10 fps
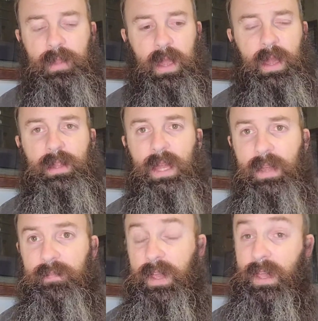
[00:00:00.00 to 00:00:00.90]
And
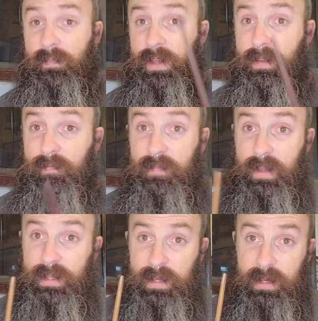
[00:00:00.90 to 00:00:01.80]
they've even
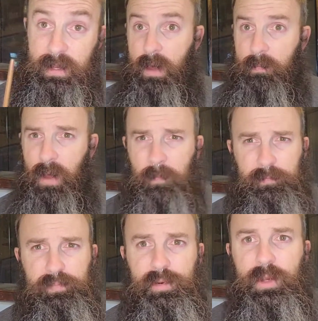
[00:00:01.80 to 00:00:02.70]
invented
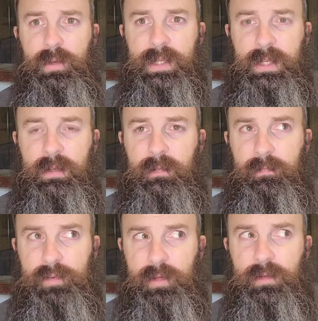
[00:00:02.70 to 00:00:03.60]
a bruise
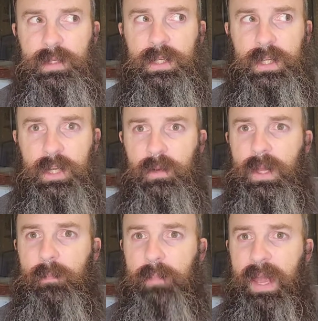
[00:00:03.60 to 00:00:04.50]

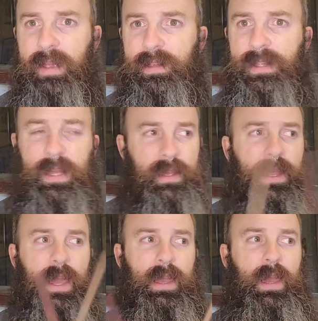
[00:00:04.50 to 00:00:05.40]
curing paste that
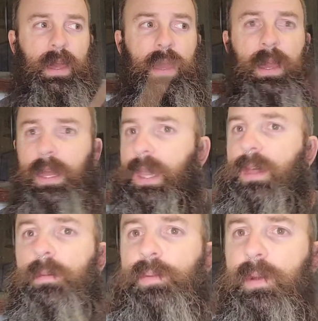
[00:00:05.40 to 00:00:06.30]
could, like,
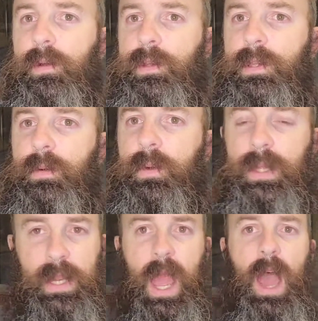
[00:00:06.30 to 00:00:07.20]
heal a bruise
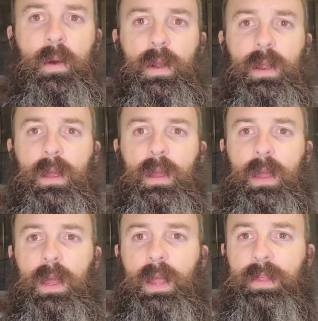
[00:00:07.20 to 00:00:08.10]
within an hour.
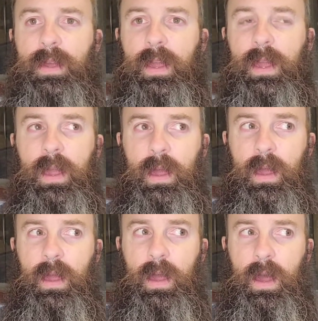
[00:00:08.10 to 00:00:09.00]
And I think
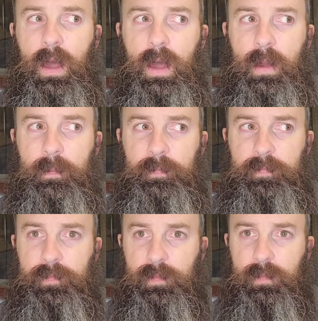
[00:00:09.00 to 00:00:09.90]

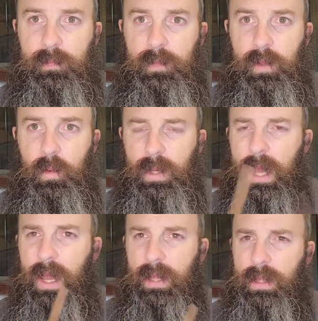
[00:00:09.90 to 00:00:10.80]
when
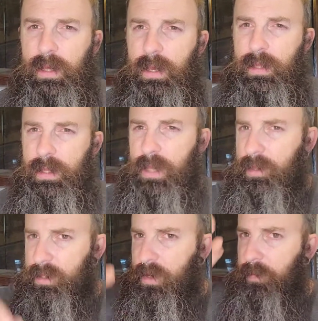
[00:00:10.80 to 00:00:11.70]
they had the
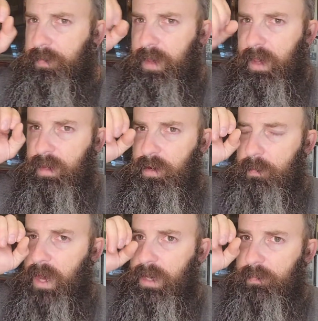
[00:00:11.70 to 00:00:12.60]
telescope thing and
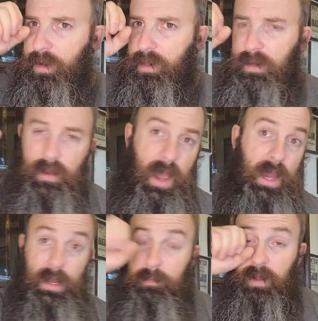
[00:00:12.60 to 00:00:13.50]
Hermione put it on her
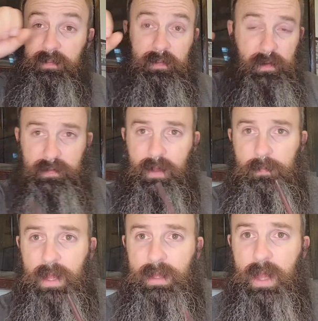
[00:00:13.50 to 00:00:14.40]
eye and it punched her or
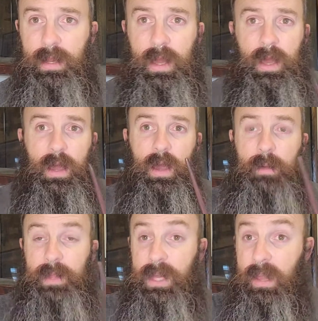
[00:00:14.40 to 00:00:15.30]
something like that,
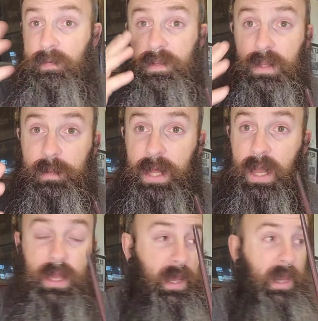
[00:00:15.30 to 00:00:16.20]
they gave her some of
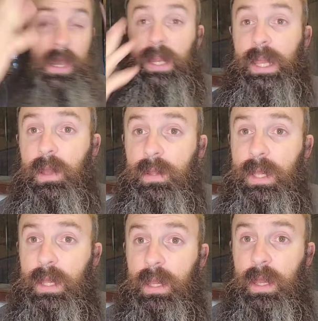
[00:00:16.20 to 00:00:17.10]
that and it
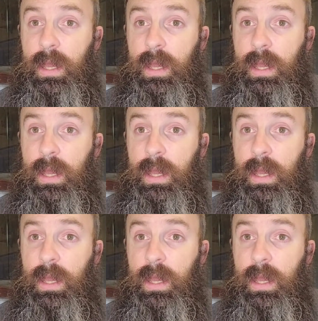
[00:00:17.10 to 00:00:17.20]
healed it.